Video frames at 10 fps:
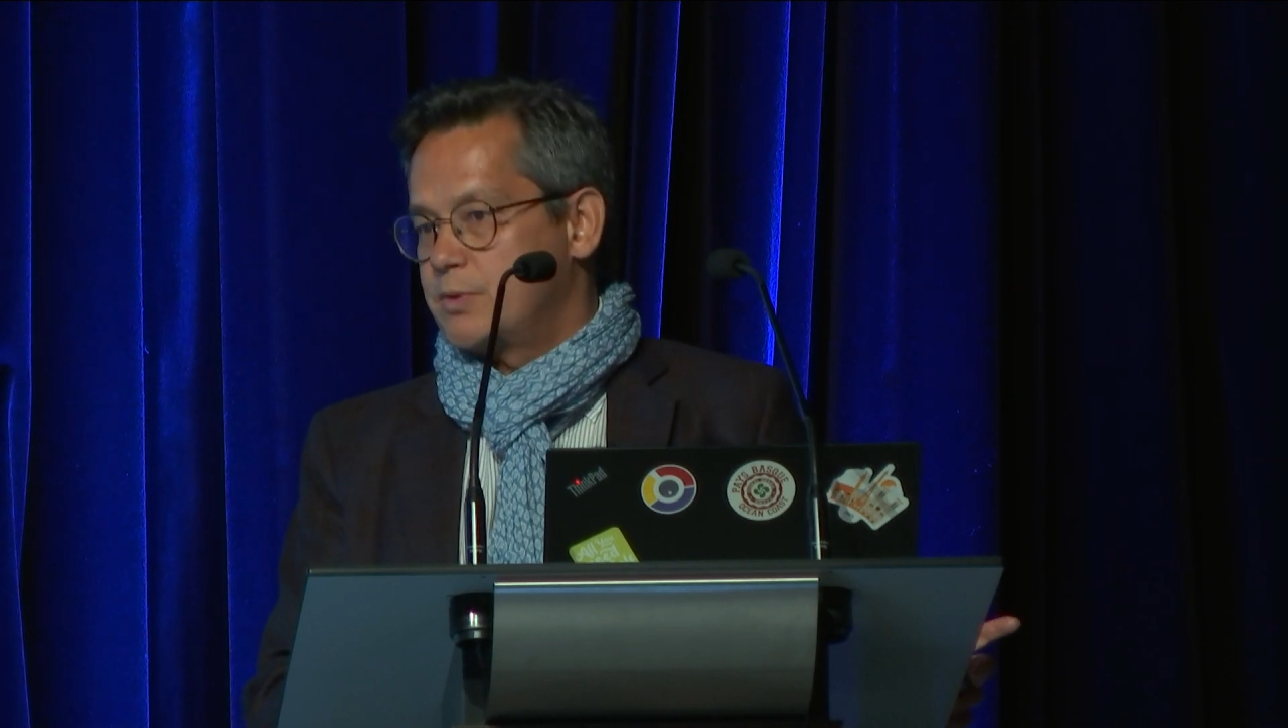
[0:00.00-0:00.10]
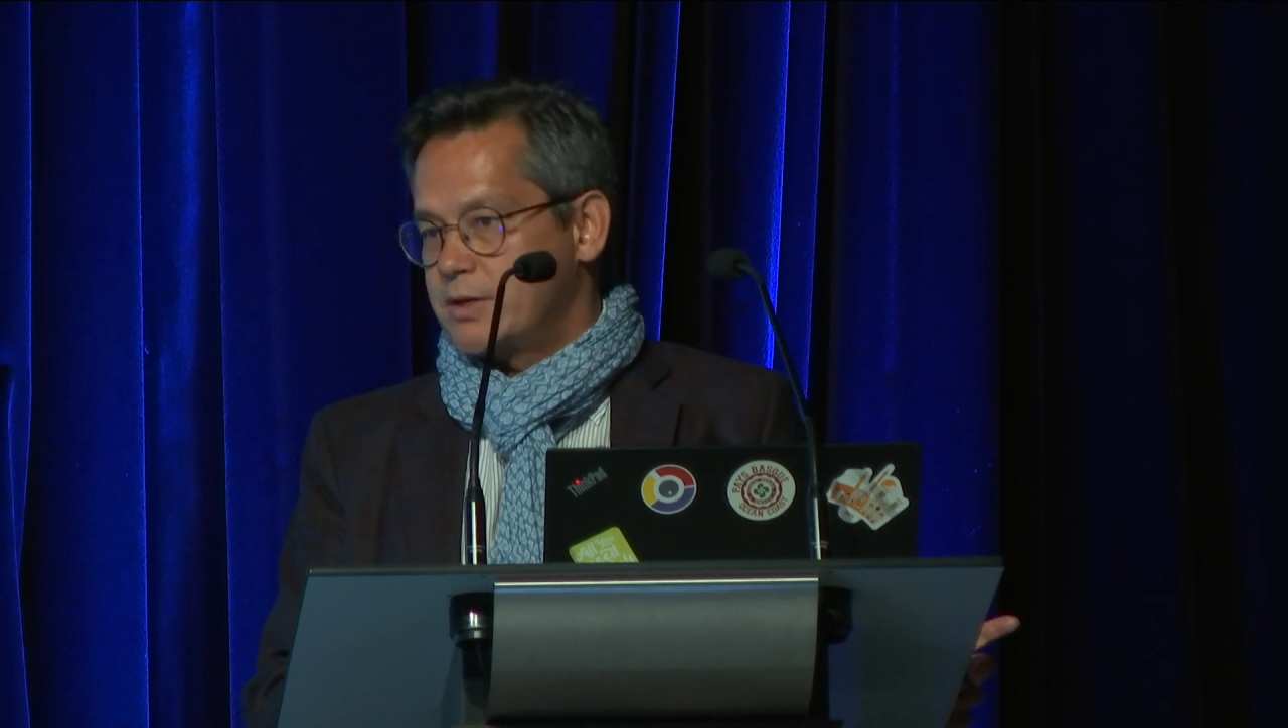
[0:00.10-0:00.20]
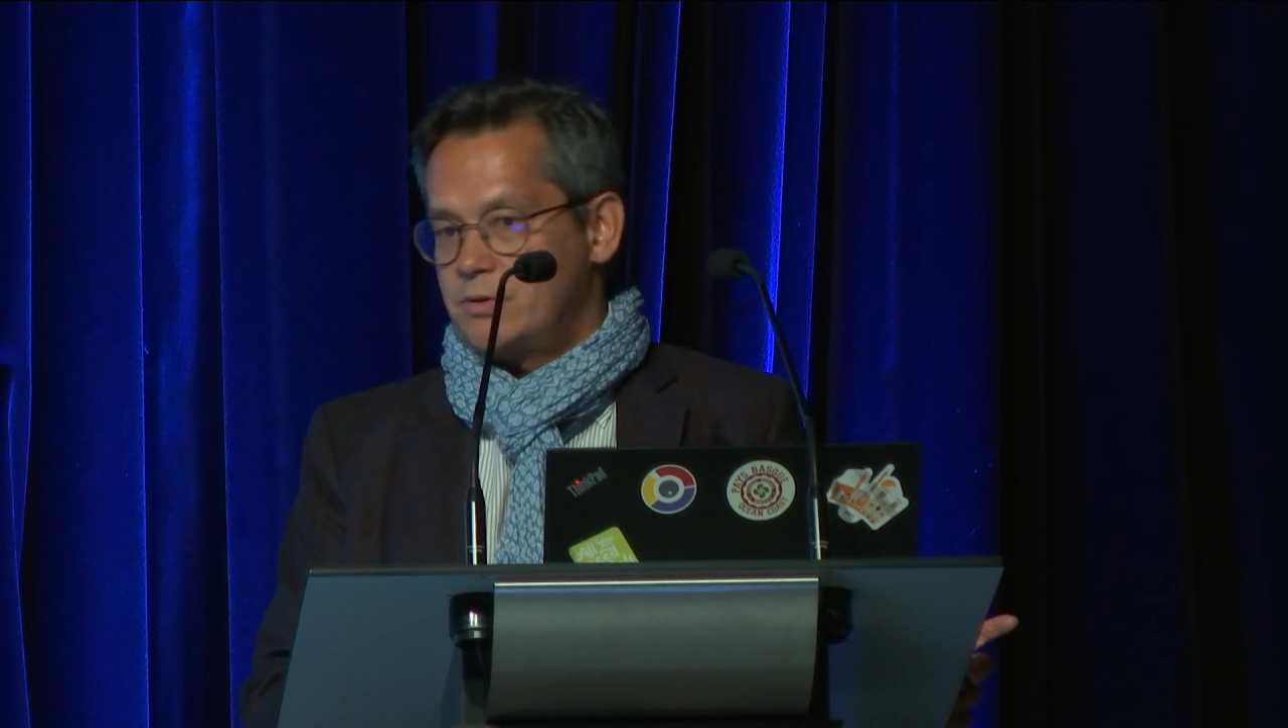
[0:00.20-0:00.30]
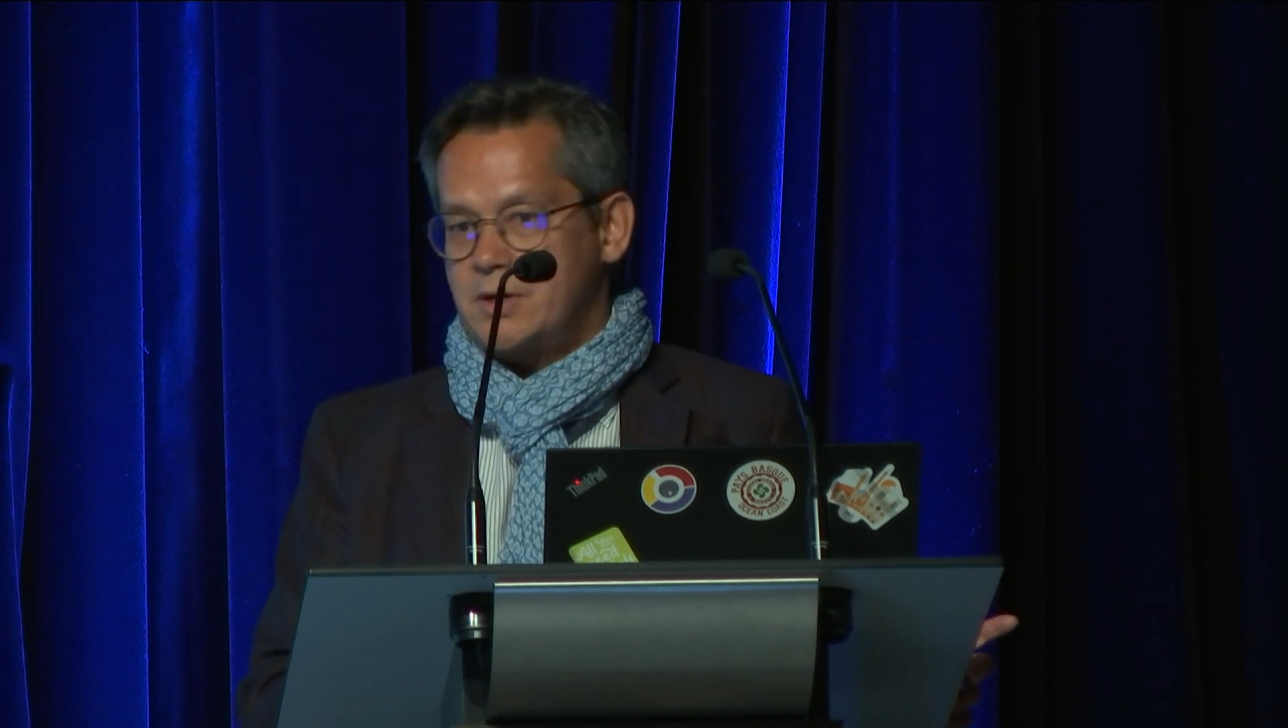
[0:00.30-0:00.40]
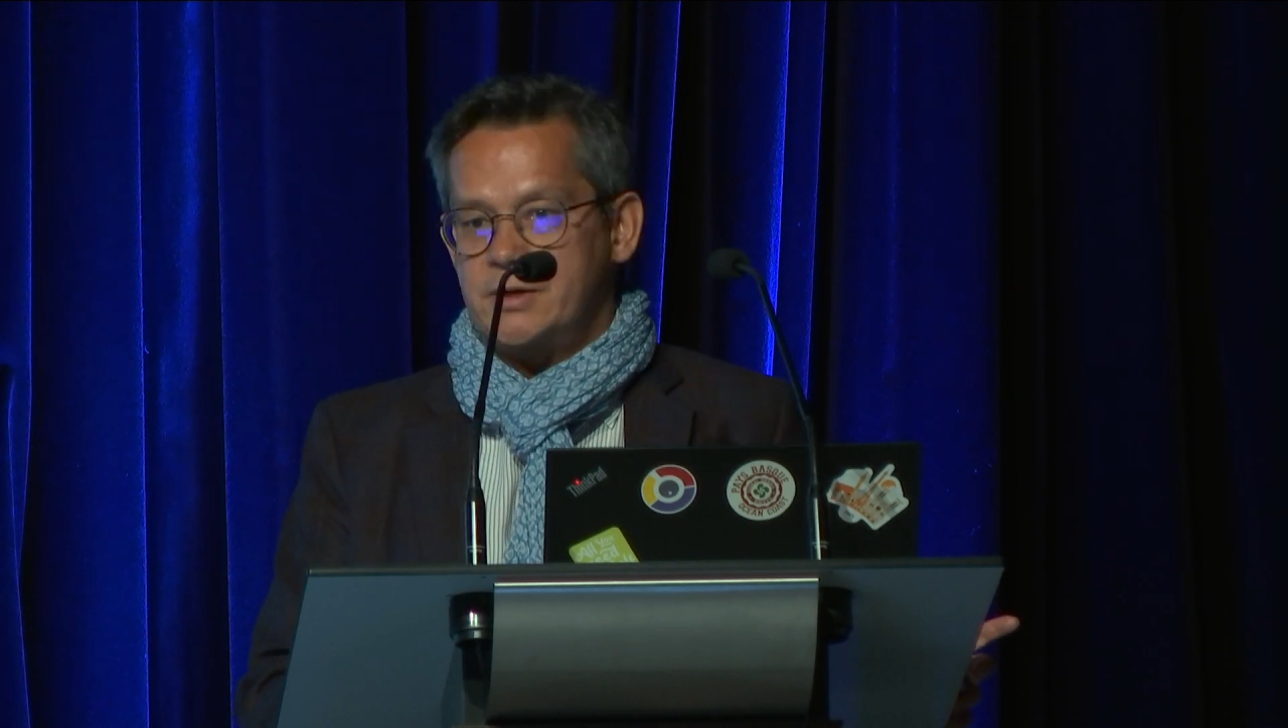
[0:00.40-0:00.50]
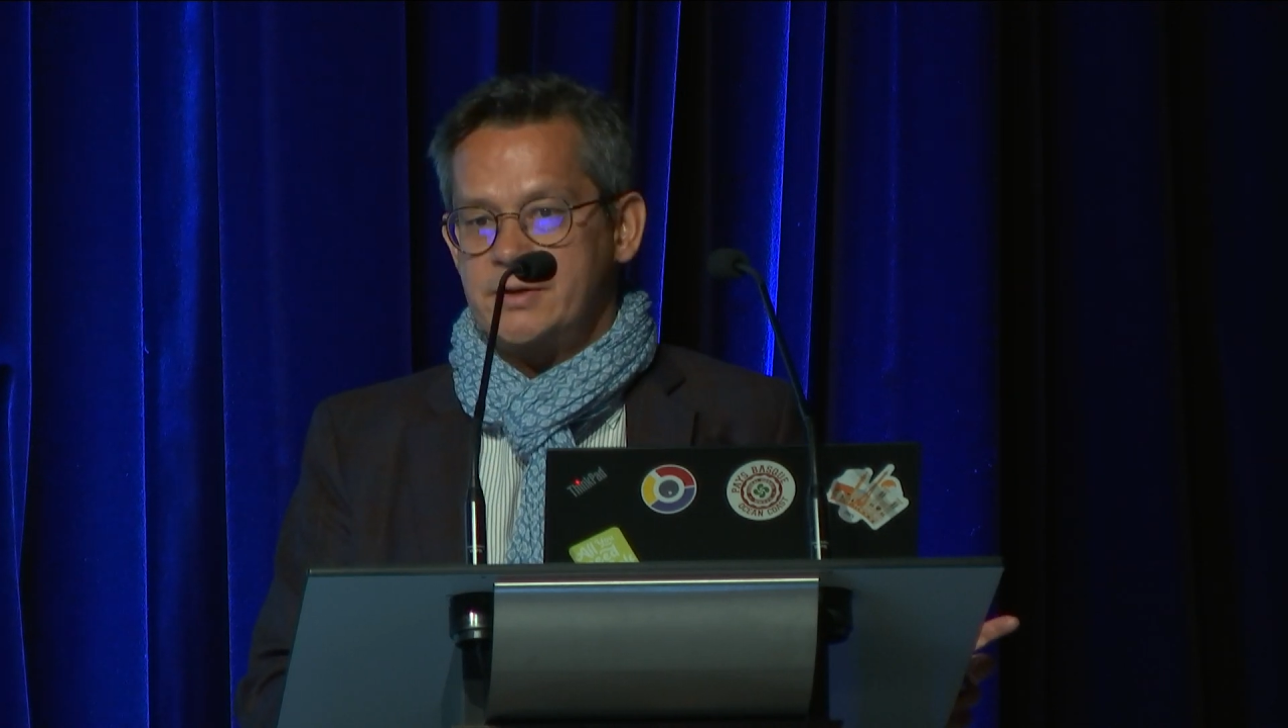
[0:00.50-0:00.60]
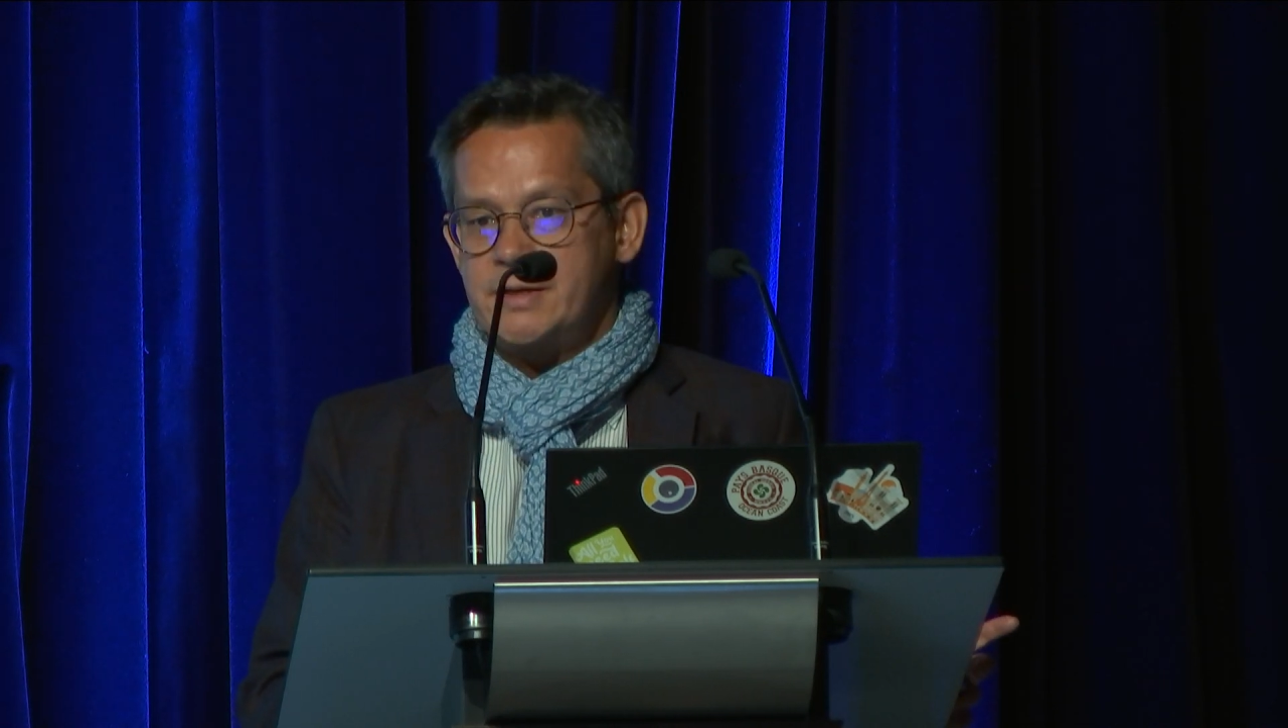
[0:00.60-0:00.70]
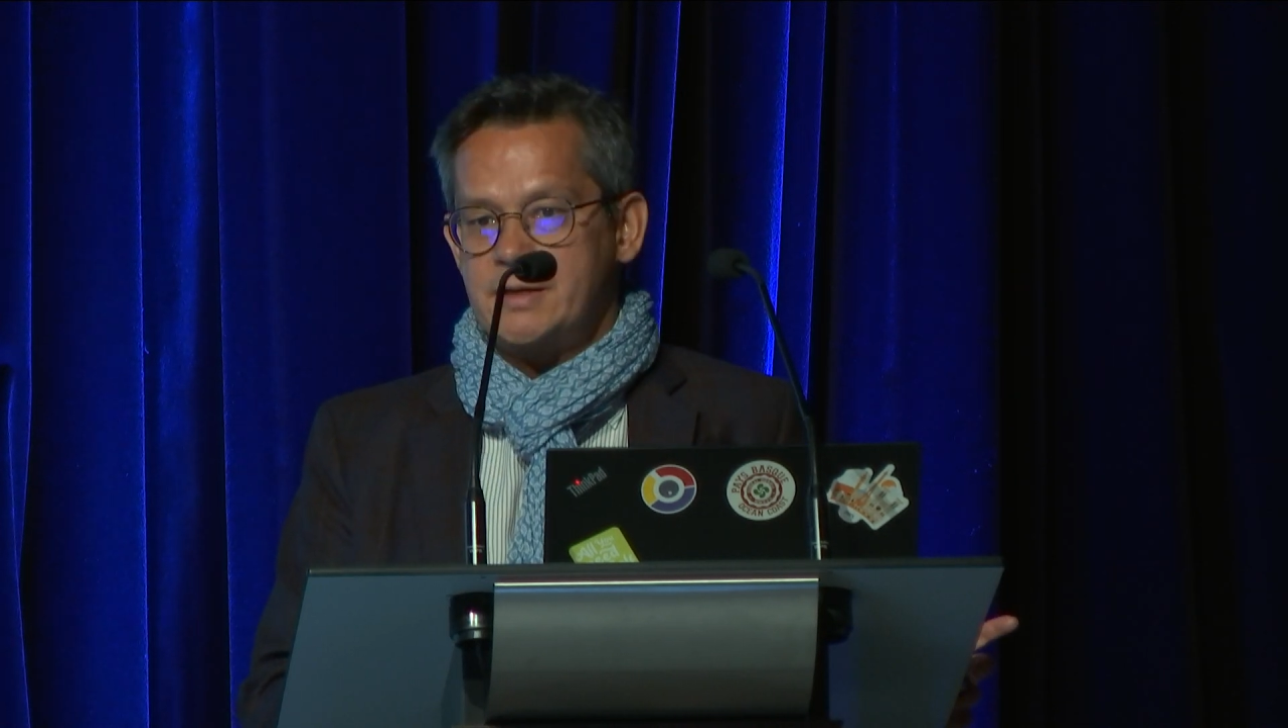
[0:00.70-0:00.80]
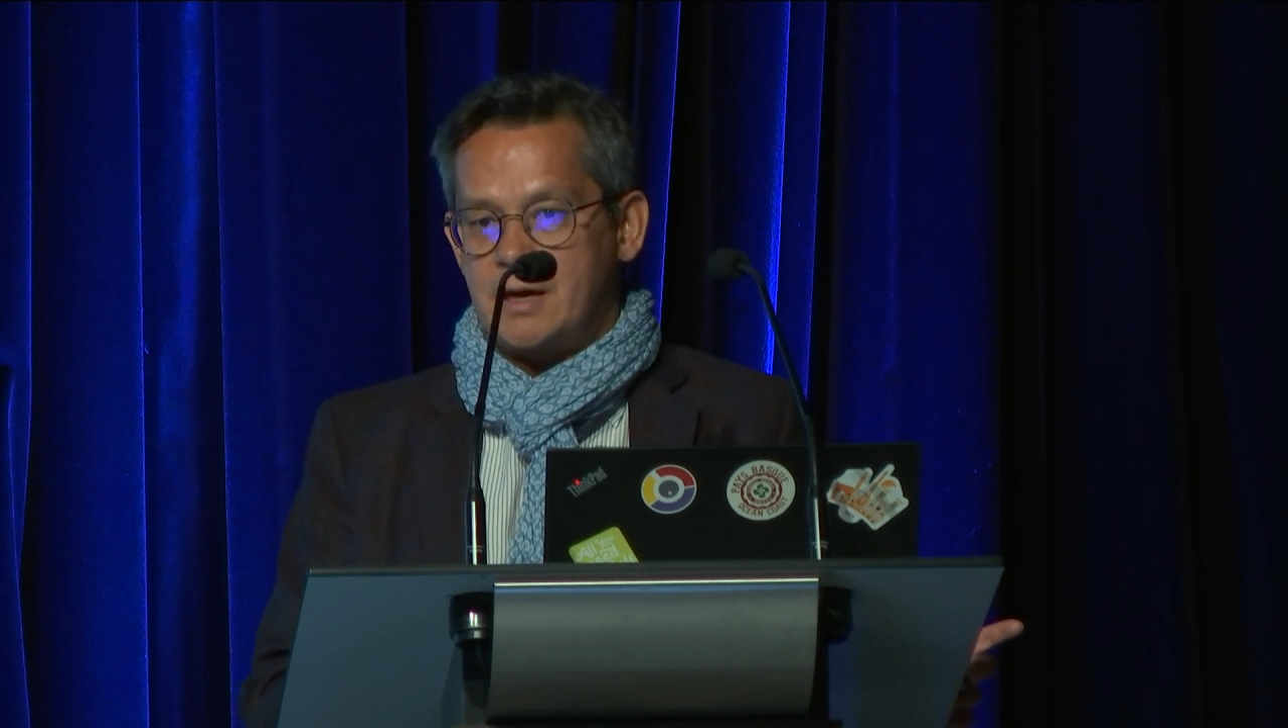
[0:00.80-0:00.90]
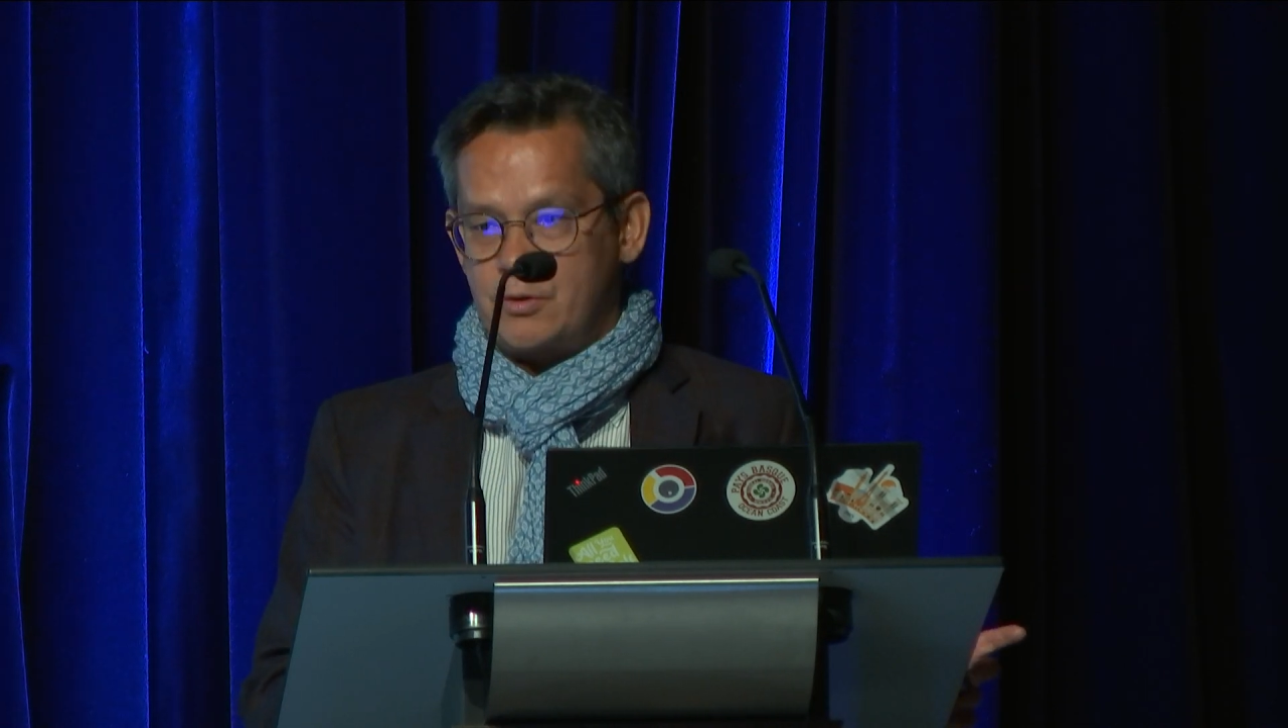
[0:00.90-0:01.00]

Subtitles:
regularly